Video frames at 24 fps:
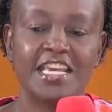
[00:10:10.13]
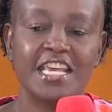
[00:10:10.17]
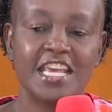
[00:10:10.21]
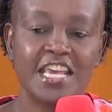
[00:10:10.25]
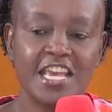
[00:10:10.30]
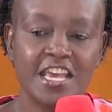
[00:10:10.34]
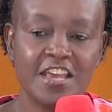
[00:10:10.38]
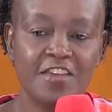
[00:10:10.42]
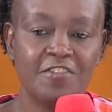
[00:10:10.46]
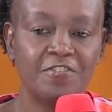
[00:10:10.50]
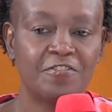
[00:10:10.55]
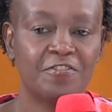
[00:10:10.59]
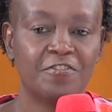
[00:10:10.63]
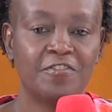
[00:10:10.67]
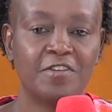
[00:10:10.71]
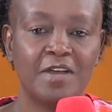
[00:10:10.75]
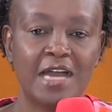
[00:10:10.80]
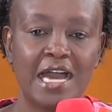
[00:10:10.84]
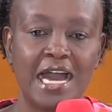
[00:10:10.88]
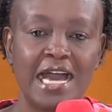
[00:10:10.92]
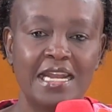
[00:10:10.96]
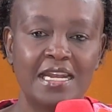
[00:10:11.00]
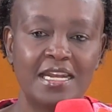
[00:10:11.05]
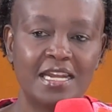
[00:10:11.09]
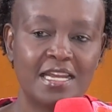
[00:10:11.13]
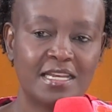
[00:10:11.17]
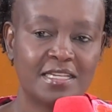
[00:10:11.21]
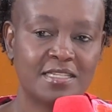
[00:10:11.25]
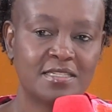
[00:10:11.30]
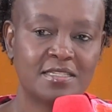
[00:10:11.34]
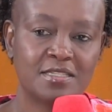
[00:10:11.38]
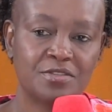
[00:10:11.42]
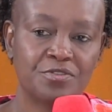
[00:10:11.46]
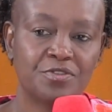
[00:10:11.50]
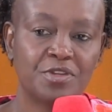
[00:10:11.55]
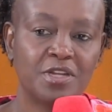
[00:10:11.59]
If,
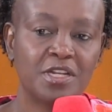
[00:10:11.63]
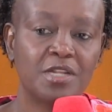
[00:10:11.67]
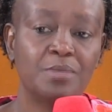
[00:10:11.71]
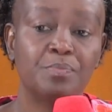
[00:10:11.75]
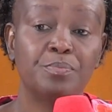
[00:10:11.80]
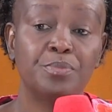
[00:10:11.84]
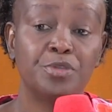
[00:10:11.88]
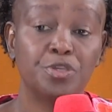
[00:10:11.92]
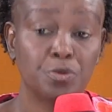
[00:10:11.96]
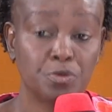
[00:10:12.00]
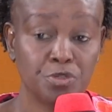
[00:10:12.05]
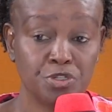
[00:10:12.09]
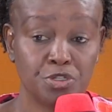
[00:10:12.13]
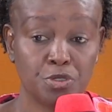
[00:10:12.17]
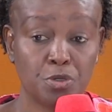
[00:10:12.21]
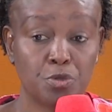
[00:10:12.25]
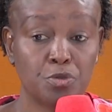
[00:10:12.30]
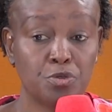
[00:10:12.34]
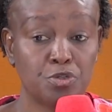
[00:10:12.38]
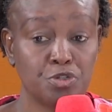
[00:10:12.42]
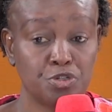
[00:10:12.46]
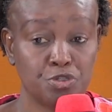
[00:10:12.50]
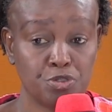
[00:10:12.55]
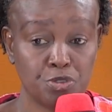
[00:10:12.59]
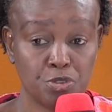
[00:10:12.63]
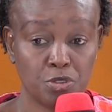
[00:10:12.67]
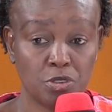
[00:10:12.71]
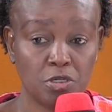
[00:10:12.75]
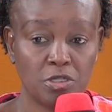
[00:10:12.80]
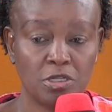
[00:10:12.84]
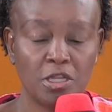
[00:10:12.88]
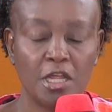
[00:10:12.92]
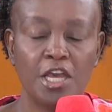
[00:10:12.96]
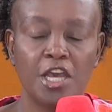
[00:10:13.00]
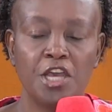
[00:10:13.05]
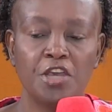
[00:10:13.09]
unless really beyond your control,
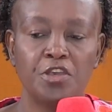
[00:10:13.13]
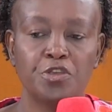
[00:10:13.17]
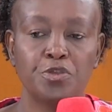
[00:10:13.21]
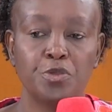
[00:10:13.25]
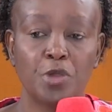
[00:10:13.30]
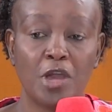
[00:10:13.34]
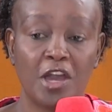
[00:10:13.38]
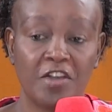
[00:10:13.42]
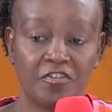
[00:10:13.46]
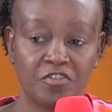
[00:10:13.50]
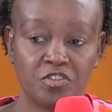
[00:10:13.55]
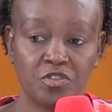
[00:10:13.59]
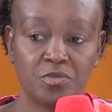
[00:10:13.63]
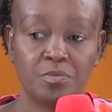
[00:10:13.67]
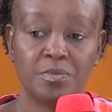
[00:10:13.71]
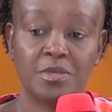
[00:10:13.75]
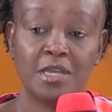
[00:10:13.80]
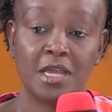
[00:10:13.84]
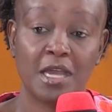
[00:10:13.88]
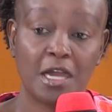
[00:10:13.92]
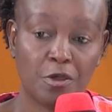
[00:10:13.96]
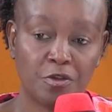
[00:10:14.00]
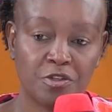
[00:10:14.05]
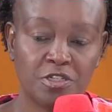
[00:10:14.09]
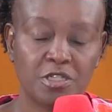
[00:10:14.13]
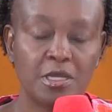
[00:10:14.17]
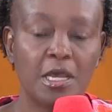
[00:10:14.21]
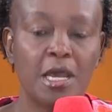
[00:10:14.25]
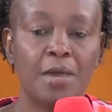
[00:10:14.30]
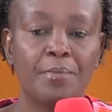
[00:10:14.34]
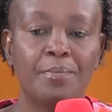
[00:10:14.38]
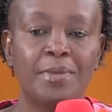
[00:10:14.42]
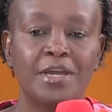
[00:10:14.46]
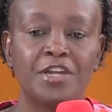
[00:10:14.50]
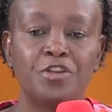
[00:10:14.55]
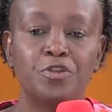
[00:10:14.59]
you have to be out,
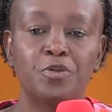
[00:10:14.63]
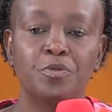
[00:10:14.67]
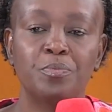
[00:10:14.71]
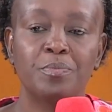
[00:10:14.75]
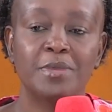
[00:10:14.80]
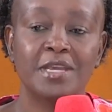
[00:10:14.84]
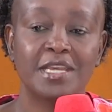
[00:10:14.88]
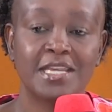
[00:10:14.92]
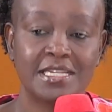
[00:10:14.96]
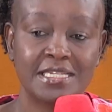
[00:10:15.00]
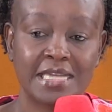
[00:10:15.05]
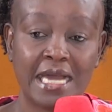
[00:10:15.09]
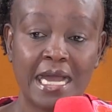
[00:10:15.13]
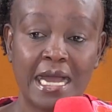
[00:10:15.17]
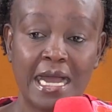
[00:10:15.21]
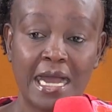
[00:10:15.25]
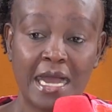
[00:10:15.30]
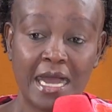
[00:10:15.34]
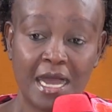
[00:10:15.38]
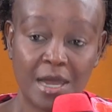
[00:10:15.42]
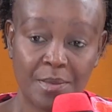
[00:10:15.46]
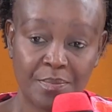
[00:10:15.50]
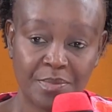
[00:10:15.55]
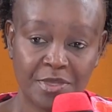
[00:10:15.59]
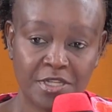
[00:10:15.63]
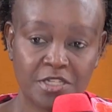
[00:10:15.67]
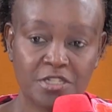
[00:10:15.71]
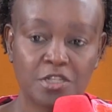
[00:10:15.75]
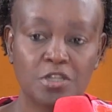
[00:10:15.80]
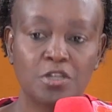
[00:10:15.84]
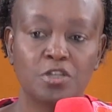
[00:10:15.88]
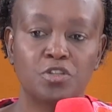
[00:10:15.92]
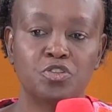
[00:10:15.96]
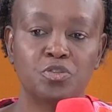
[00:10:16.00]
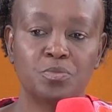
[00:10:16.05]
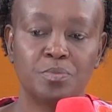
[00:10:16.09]
but don't make it a habit
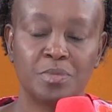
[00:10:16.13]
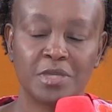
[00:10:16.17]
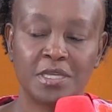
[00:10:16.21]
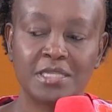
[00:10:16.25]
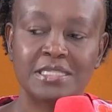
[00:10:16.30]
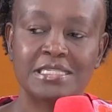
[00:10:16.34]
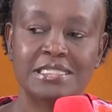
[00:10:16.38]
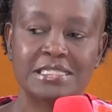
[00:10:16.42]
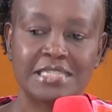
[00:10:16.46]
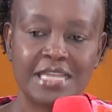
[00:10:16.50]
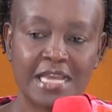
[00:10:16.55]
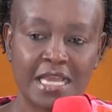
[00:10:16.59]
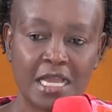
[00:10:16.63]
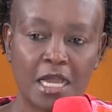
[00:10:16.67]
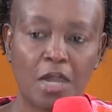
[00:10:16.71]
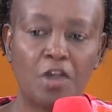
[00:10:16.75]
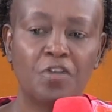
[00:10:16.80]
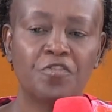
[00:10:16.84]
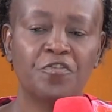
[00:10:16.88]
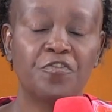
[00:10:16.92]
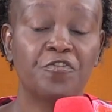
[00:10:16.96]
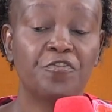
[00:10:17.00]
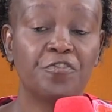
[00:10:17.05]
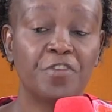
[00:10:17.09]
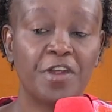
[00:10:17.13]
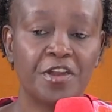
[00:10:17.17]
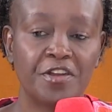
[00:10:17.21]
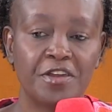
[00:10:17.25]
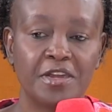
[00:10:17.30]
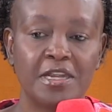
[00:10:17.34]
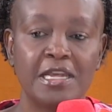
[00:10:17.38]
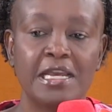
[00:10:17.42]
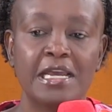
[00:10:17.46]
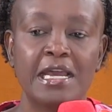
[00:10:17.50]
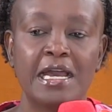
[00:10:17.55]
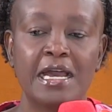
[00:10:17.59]
to be staying out
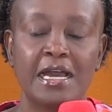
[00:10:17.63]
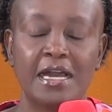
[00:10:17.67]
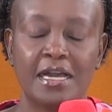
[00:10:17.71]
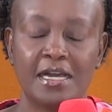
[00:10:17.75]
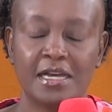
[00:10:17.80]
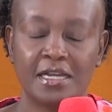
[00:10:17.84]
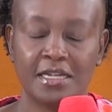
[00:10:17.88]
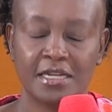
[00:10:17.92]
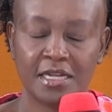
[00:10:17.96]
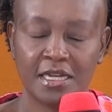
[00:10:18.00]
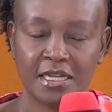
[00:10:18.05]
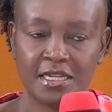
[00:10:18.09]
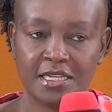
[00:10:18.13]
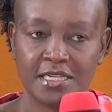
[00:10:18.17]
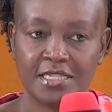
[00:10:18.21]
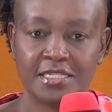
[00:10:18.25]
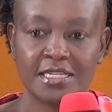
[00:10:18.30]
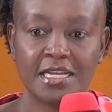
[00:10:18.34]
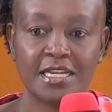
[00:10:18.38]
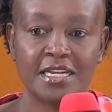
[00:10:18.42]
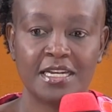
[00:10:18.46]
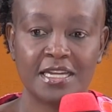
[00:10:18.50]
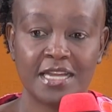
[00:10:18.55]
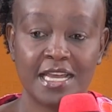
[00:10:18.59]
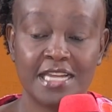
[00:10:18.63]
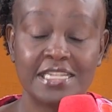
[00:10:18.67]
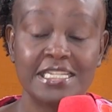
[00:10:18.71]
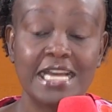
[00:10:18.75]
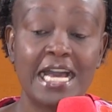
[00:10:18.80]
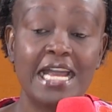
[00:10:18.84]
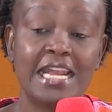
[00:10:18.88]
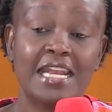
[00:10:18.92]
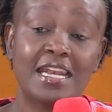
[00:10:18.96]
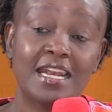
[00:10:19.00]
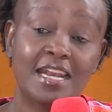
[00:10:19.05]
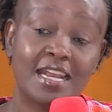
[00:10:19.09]
very uh, late at night
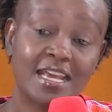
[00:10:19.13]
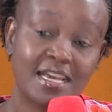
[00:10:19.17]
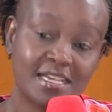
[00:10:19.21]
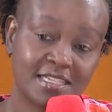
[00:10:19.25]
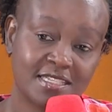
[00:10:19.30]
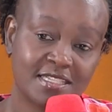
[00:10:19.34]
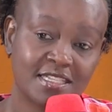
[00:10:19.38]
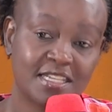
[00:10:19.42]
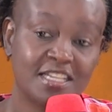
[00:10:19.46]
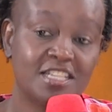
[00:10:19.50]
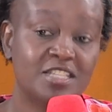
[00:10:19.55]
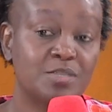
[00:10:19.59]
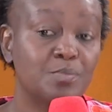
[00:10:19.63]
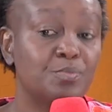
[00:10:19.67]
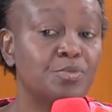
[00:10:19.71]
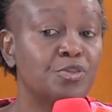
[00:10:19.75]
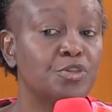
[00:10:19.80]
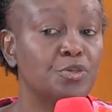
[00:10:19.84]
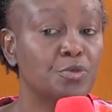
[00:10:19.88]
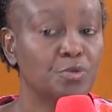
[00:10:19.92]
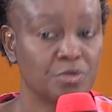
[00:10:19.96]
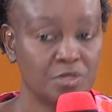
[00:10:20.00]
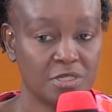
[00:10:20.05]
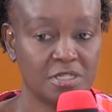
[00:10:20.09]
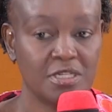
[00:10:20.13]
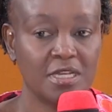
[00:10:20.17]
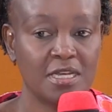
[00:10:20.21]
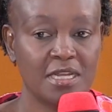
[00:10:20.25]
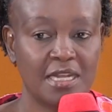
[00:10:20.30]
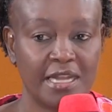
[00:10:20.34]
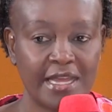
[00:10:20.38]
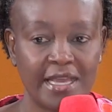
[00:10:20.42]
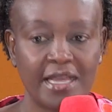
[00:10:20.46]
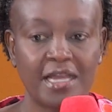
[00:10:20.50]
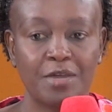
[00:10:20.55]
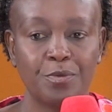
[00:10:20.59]
unless it's beyond,
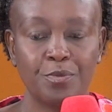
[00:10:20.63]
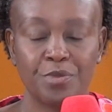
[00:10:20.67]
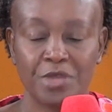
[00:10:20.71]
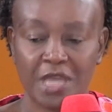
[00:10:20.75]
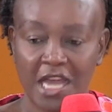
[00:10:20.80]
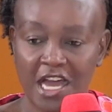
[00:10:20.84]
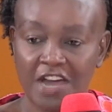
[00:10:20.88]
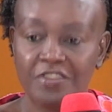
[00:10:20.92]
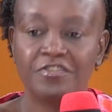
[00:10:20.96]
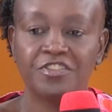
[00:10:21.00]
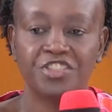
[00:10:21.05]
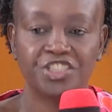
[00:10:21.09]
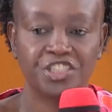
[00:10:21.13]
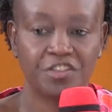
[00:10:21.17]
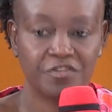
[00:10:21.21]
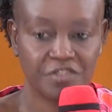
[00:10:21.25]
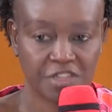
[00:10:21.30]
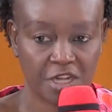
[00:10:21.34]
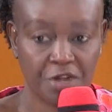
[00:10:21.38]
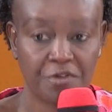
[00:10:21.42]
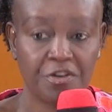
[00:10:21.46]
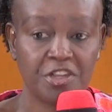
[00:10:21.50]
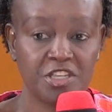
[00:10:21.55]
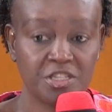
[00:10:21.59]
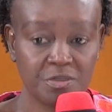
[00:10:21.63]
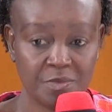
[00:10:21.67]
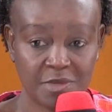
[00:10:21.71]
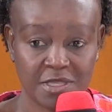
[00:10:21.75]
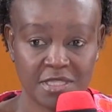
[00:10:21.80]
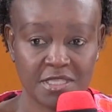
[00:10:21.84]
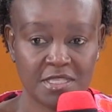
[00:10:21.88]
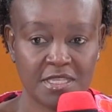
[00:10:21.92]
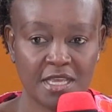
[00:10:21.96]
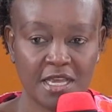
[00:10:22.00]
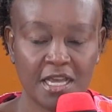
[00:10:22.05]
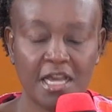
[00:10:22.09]
like we have shift
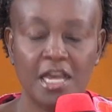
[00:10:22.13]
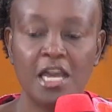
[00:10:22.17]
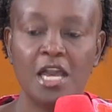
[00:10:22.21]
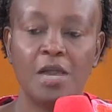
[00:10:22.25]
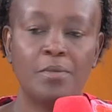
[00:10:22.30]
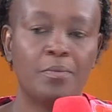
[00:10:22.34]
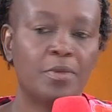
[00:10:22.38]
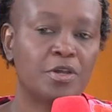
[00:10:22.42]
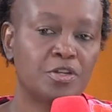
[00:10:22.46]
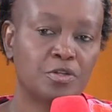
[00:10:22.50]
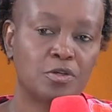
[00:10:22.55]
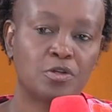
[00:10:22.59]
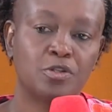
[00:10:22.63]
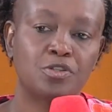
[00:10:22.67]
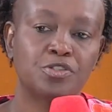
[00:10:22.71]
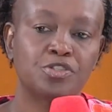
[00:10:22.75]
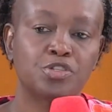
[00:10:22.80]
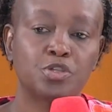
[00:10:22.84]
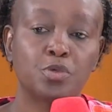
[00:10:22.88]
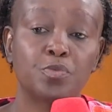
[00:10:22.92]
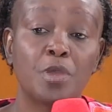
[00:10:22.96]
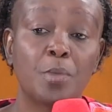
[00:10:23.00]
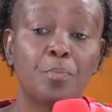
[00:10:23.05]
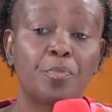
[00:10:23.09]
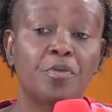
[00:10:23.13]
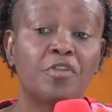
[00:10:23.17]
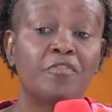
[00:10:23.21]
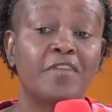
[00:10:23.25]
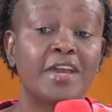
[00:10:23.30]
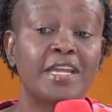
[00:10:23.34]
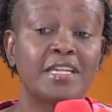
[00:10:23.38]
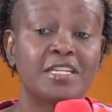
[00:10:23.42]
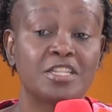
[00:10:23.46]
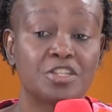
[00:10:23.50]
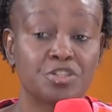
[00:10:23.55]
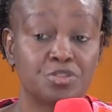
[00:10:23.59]
arrangements here, but also we are
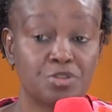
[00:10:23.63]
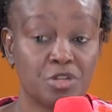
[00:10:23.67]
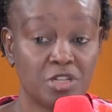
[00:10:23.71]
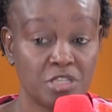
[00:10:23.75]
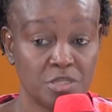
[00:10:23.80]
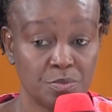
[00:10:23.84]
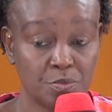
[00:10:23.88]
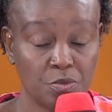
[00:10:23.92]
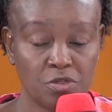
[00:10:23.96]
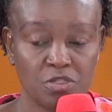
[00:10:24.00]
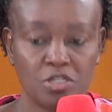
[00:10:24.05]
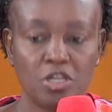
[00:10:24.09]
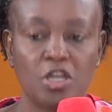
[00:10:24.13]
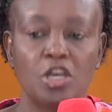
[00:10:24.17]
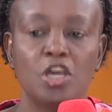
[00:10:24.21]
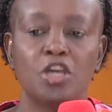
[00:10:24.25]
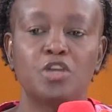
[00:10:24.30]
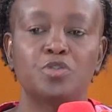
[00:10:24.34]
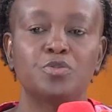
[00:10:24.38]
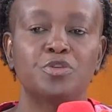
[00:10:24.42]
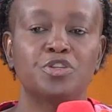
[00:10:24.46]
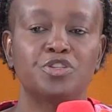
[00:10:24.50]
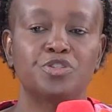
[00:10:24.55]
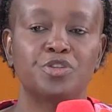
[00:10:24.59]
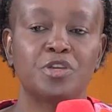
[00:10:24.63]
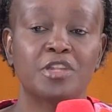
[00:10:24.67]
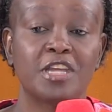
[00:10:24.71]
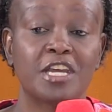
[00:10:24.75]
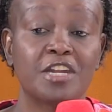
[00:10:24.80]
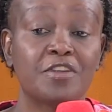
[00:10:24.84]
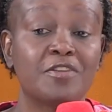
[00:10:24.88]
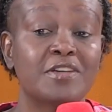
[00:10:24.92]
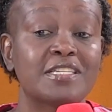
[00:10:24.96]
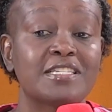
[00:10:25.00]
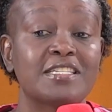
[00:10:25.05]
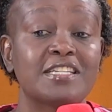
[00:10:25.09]
providing transport to ensure that
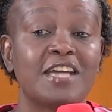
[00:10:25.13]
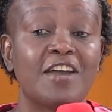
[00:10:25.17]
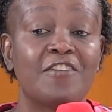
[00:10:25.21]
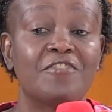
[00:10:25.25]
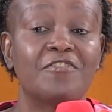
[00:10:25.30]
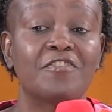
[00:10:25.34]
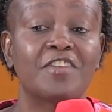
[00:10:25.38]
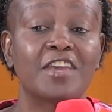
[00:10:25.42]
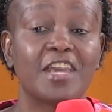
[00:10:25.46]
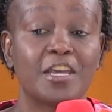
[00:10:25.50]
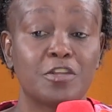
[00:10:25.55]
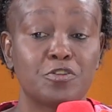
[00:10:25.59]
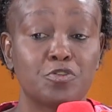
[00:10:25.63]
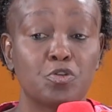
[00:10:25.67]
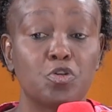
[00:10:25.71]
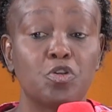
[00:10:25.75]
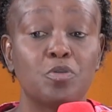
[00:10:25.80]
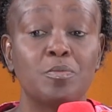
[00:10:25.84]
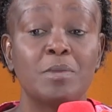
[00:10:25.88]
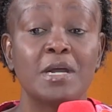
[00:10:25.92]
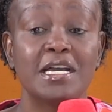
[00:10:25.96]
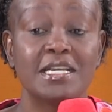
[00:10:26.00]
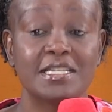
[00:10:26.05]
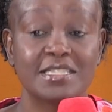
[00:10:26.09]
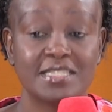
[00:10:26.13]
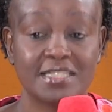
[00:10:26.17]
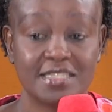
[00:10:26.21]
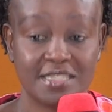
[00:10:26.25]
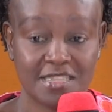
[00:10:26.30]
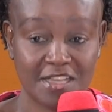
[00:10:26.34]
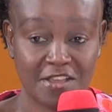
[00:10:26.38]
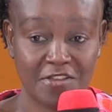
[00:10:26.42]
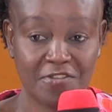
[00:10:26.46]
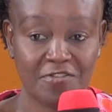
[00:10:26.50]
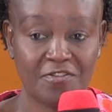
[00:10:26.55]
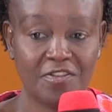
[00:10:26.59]
our staff get home
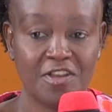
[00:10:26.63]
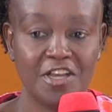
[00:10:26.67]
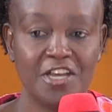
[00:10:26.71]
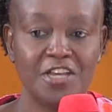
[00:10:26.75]
safe.